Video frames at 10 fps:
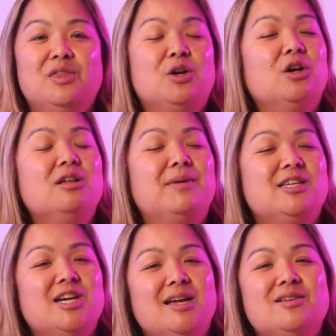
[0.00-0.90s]
The goal of
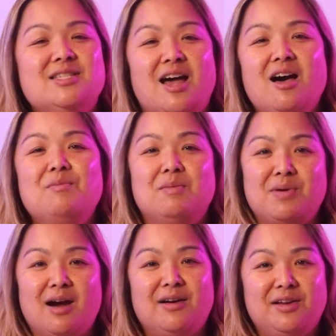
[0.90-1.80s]
my channel is to help
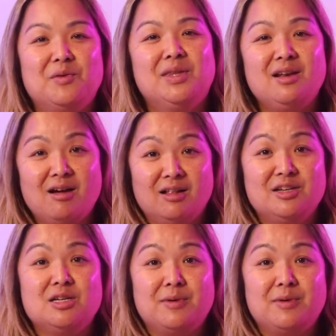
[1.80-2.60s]
empower you with the knowledge